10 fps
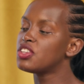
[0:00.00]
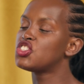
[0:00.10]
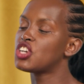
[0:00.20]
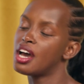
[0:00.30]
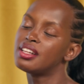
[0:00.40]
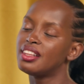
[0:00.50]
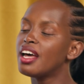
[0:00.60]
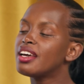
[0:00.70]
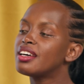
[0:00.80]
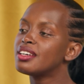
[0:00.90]
The
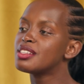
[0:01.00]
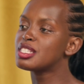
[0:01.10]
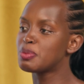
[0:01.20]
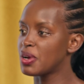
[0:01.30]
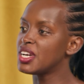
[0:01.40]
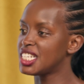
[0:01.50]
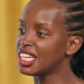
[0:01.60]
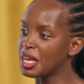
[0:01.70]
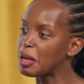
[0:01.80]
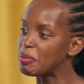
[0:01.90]
childlike spirit
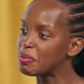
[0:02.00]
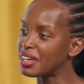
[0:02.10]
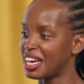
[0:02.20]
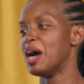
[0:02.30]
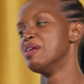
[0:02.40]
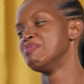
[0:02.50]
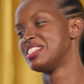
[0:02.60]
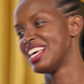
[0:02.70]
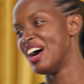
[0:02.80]
in him comes